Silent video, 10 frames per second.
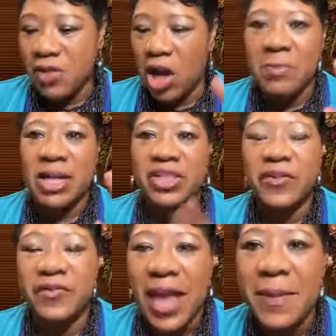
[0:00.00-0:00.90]
I'm talking
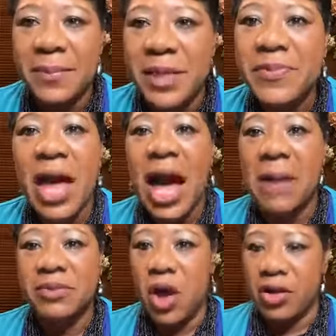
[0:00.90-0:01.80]
about your family.
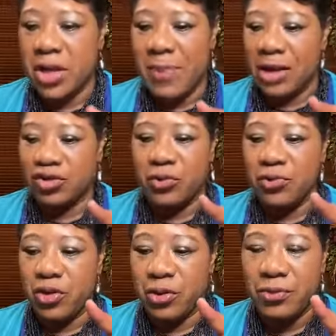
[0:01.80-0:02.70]
I'm talking about
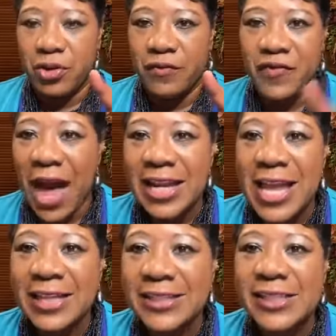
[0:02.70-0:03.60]
your, your, your
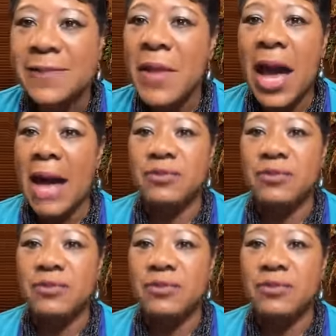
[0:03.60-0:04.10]
finances.